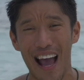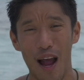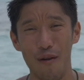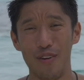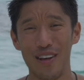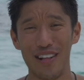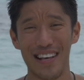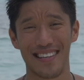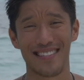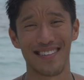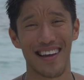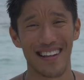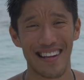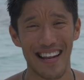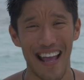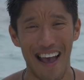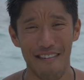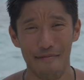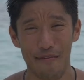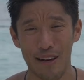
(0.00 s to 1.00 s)
I'm really excited
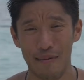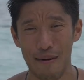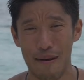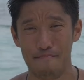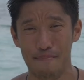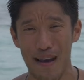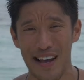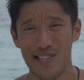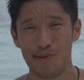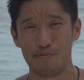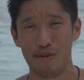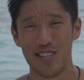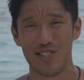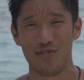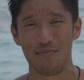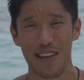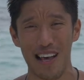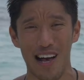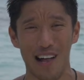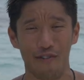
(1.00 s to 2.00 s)
to have one of my best buds
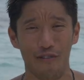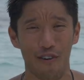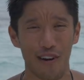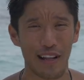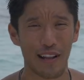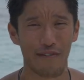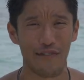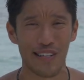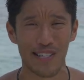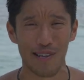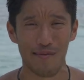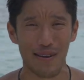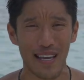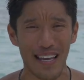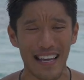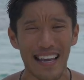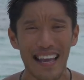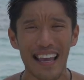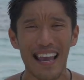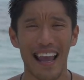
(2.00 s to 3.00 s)
from California to visit
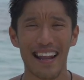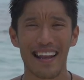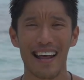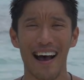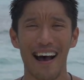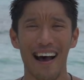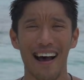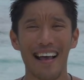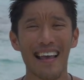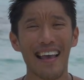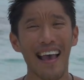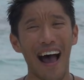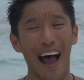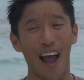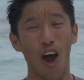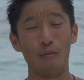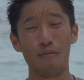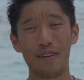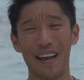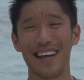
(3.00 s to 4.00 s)
me. And I
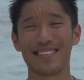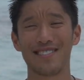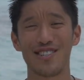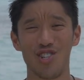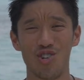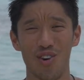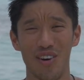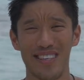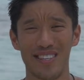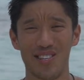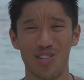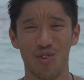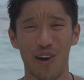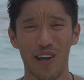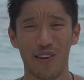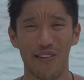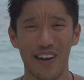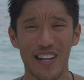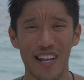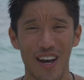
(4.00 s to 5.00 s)
hope you guys enjoyed this
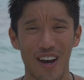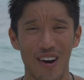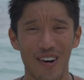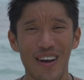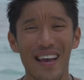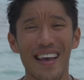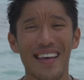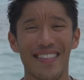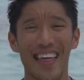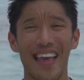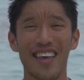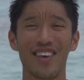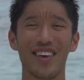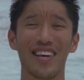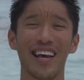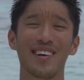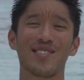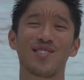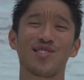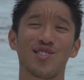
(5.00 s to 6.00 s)
quick video. Thank you
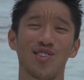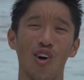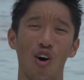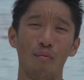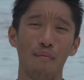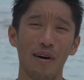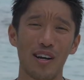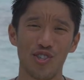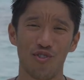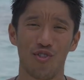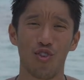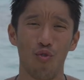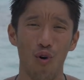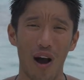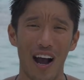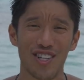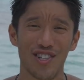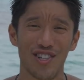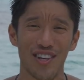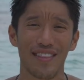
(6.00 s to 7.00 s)
guys so much for
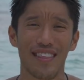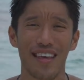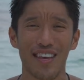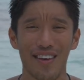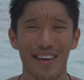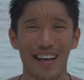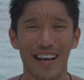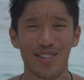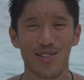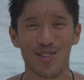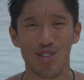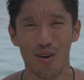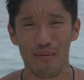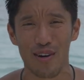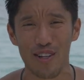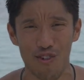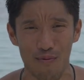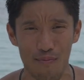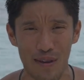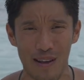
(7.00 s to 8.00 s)
watching. Thank you guys so
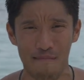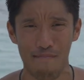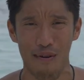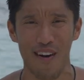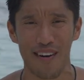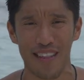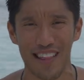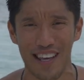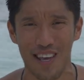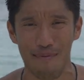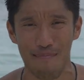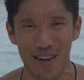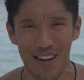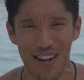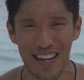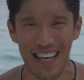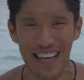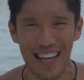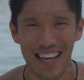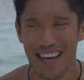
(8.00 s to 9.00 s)
much for being part of the
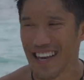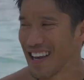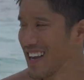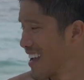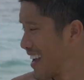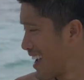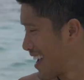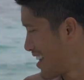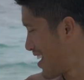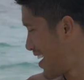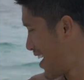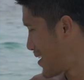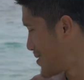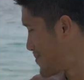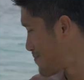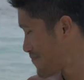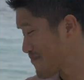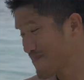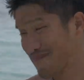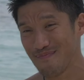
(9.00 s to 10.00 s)
community. And
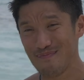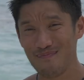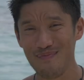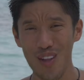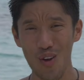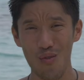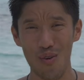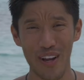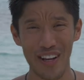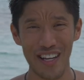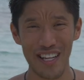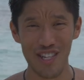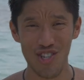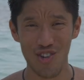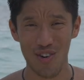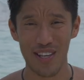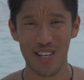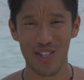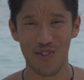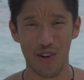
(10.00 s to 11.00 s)
we're gonna
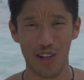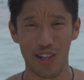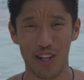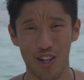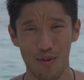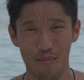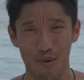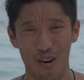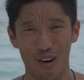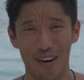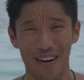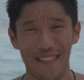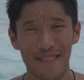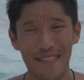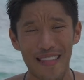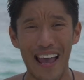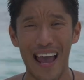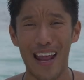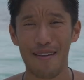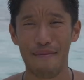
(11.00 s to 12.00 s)
enjoy this for a little more,
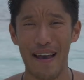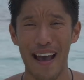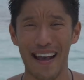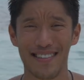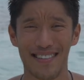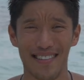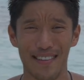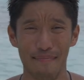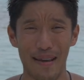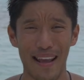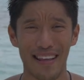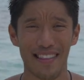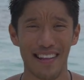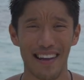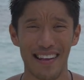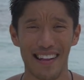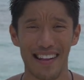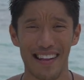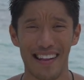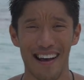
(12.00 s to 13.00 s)
head back to the
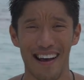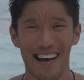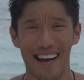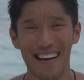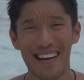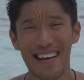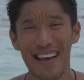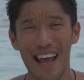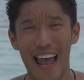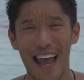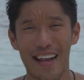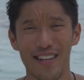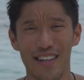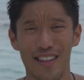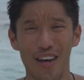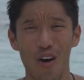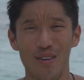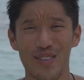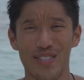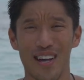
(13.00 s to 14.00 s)
mainland, and head to
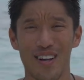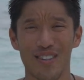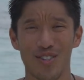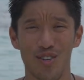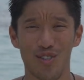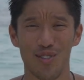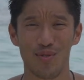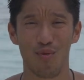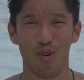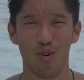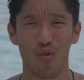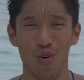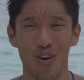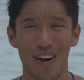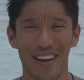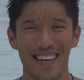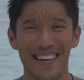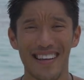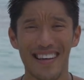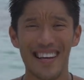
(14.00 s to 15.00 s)
the hotel and do some more
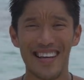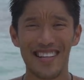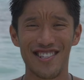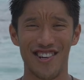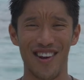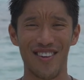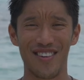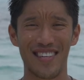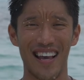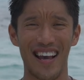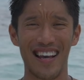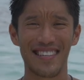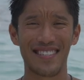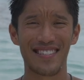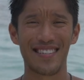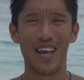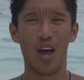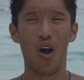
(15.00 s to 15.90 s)
work. Cheers, guys.